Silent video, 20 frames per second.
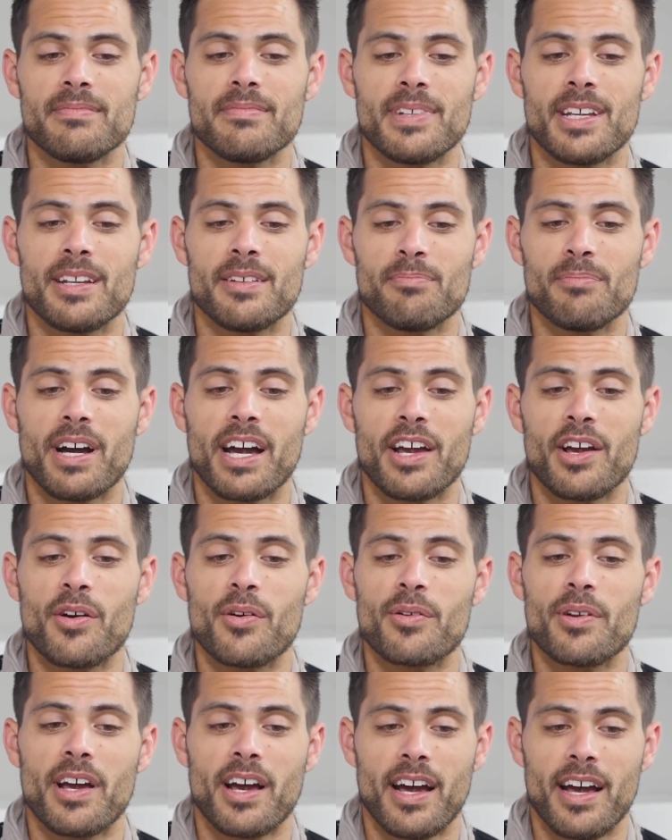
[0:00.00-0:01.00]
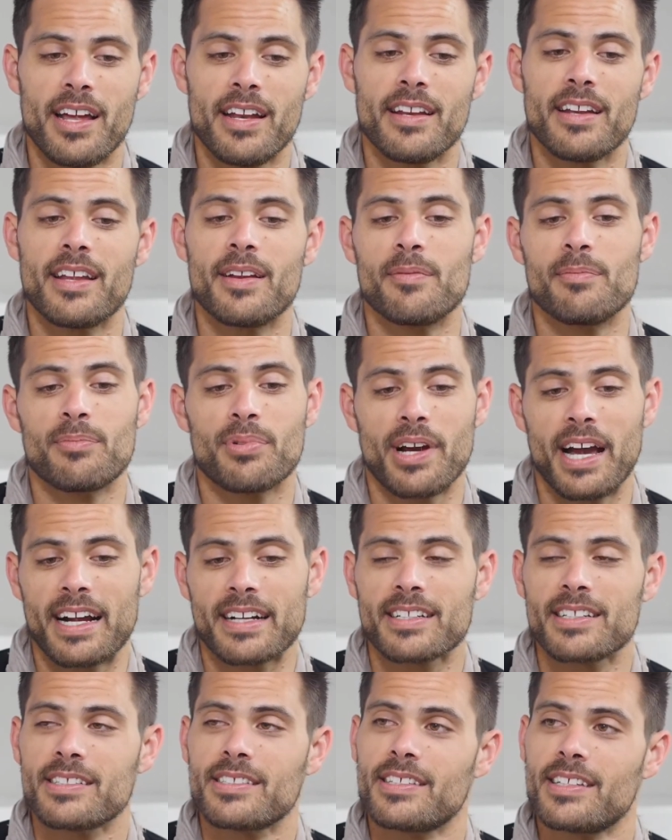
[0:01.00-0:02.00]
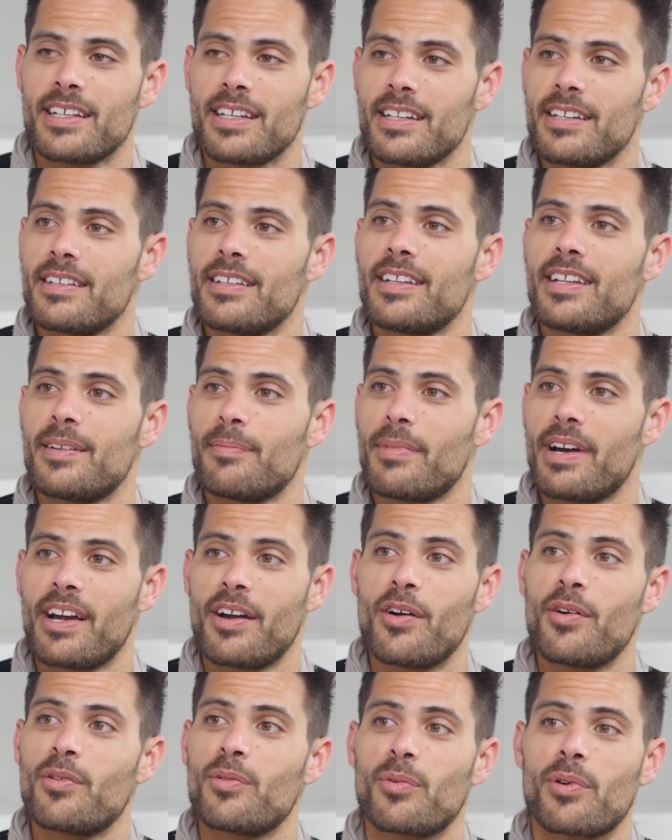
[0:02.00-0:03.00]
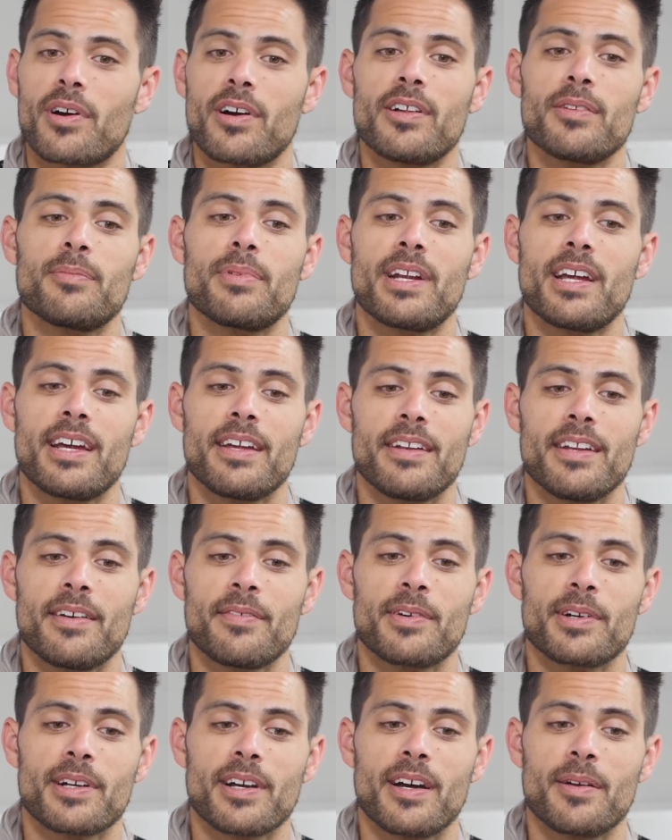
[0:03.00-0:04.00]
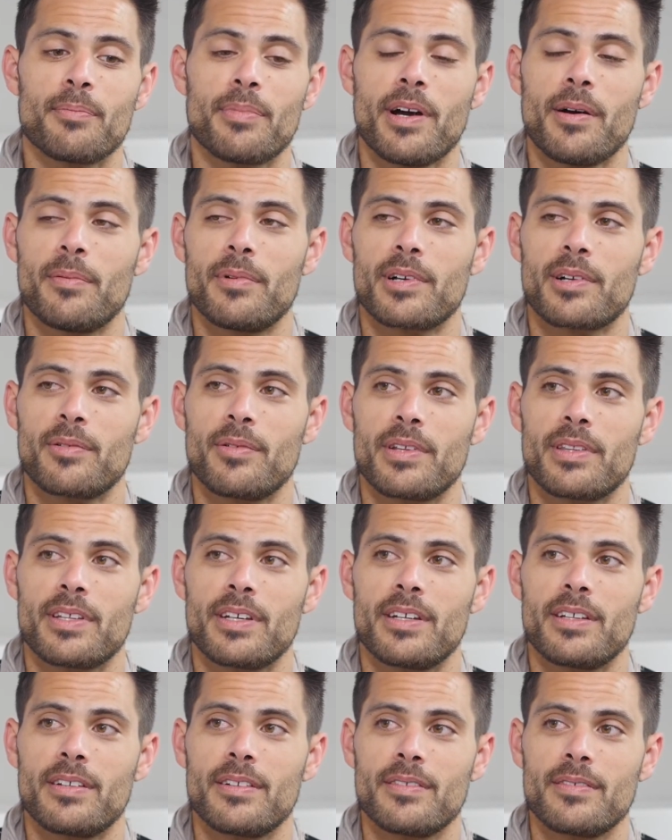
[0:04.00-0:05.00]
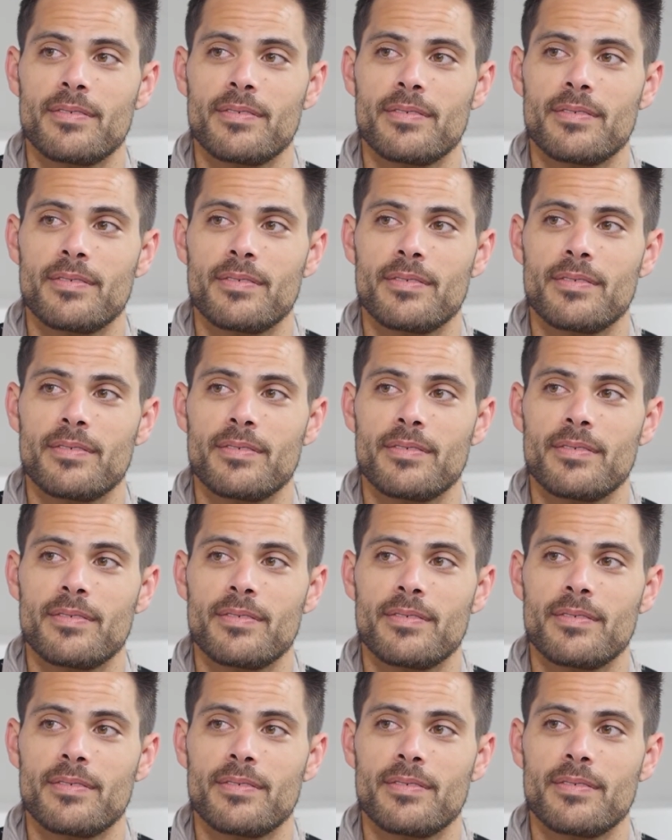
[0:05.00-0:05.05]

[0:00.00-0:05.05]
in my own hut and practiced it in my own world, but I had never gone public with it.